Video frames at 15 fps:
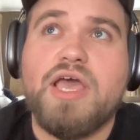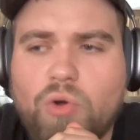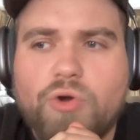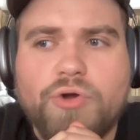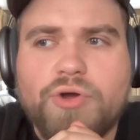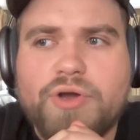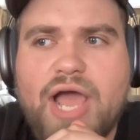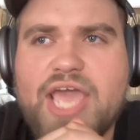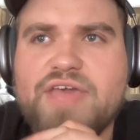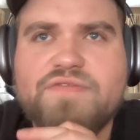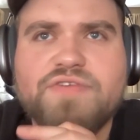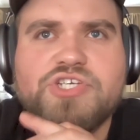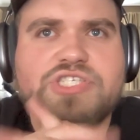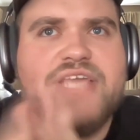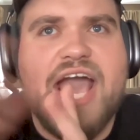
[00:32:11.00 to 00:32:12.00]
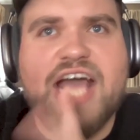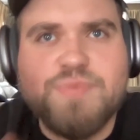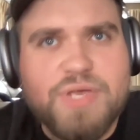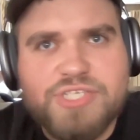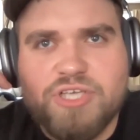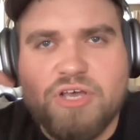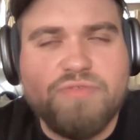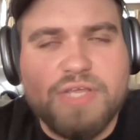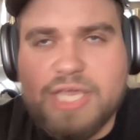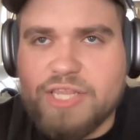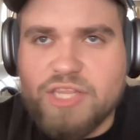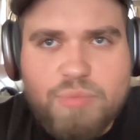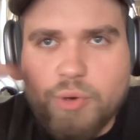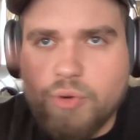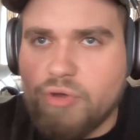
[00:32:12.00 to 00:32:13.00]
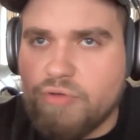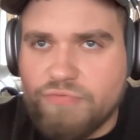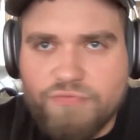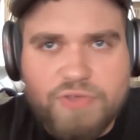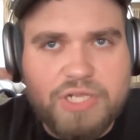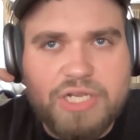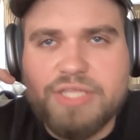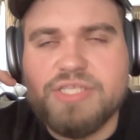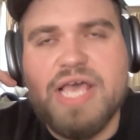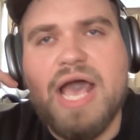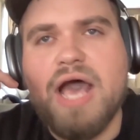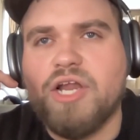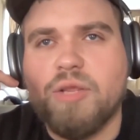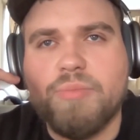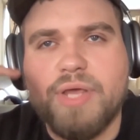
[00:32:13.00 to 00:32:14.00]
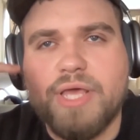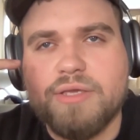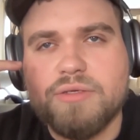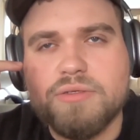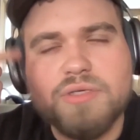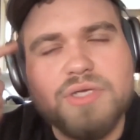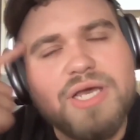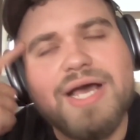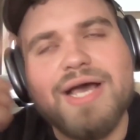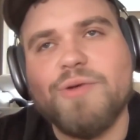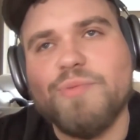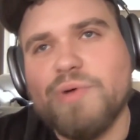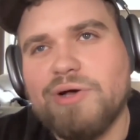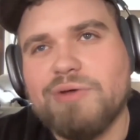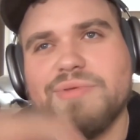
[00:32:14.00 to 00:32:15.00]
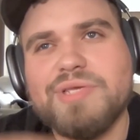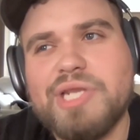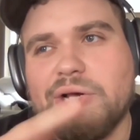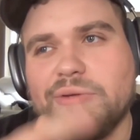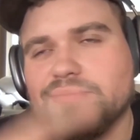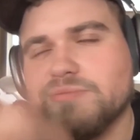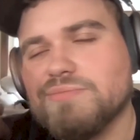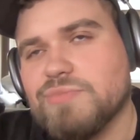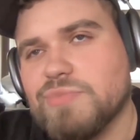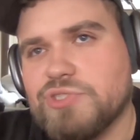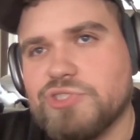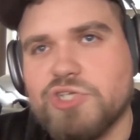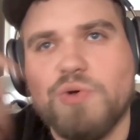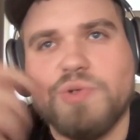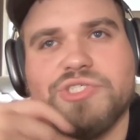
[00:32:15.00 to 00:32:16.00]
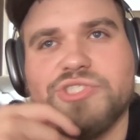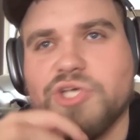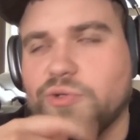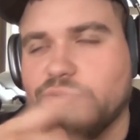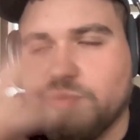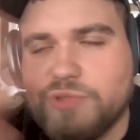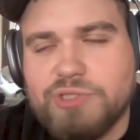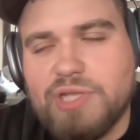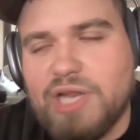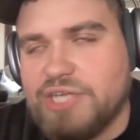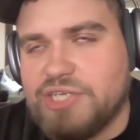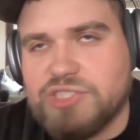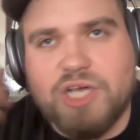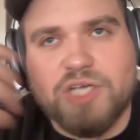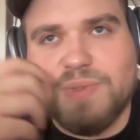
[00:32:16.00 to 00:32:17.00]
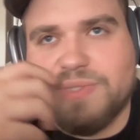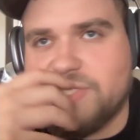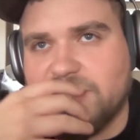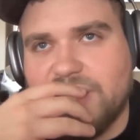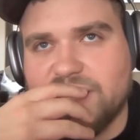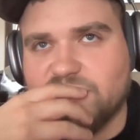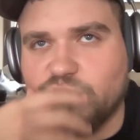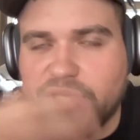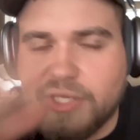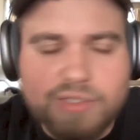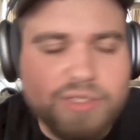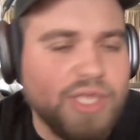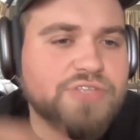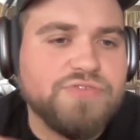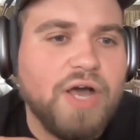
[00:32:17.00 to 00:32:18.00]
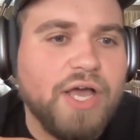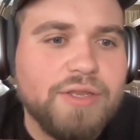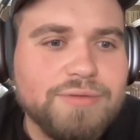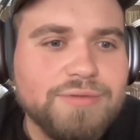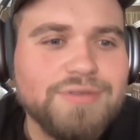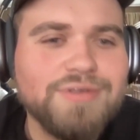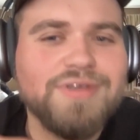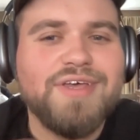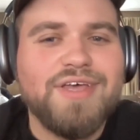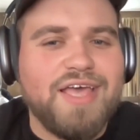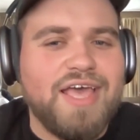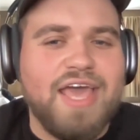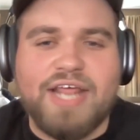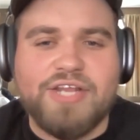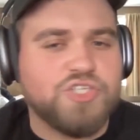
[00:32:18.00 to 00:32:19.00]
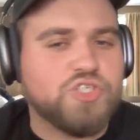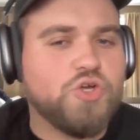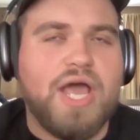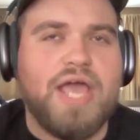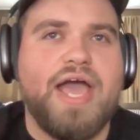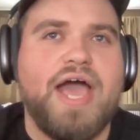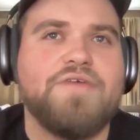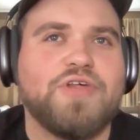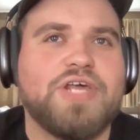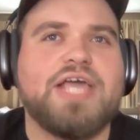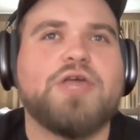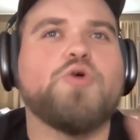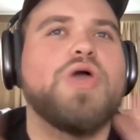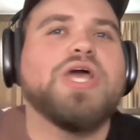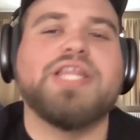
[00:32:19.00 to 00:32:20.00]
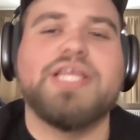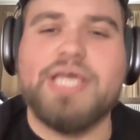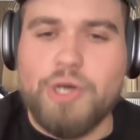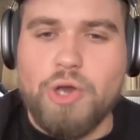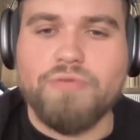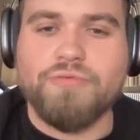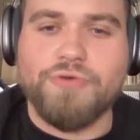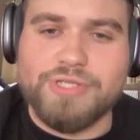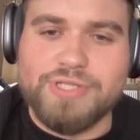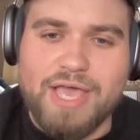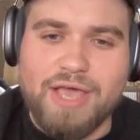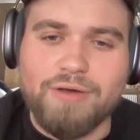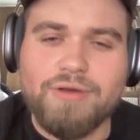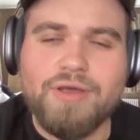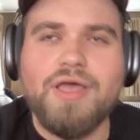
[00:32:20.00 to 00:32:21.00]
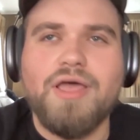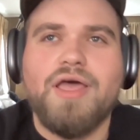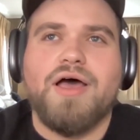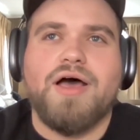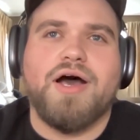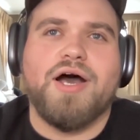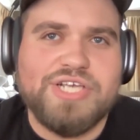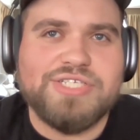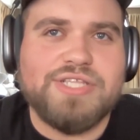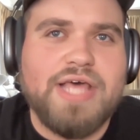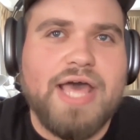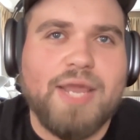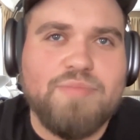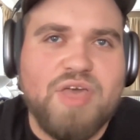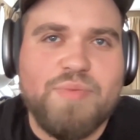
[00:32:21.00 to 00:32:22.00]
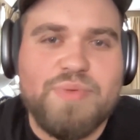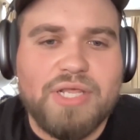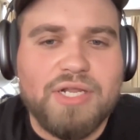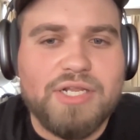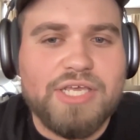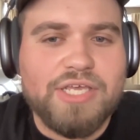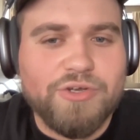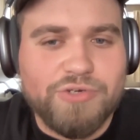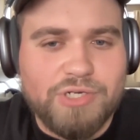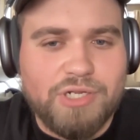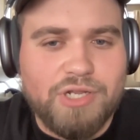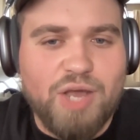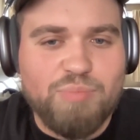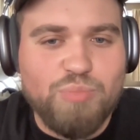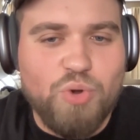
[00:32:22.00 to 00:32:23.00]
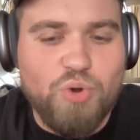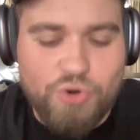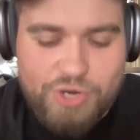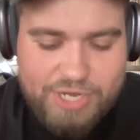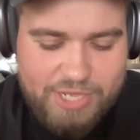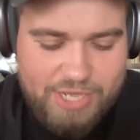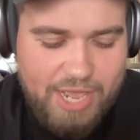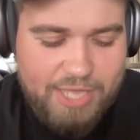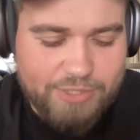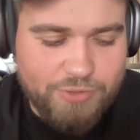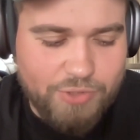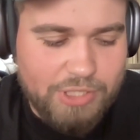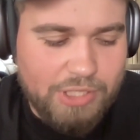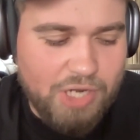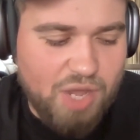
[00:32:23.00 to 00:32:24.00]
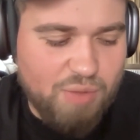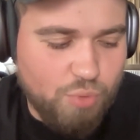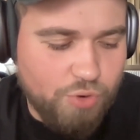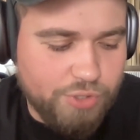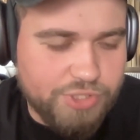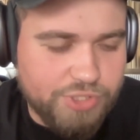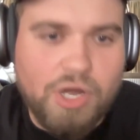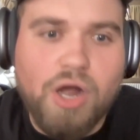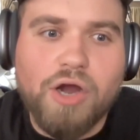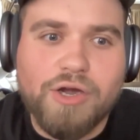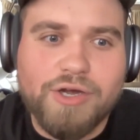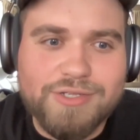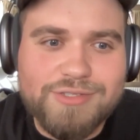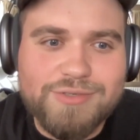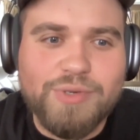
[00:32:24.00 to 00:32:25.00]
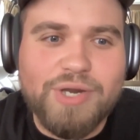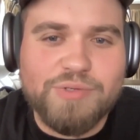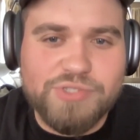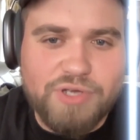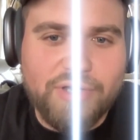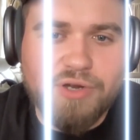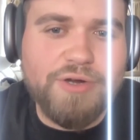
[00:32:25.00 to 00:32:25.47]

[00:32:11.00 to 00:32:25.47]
Or I even just catch myself like in the middle of feeling down. I'm like, well, you know, so-and-so, and I just talked about this last week. It's fine. And I feel like I quickly get over it now. Whereas then maybe it lingered a lot more, and I took it a lot more to heart when I was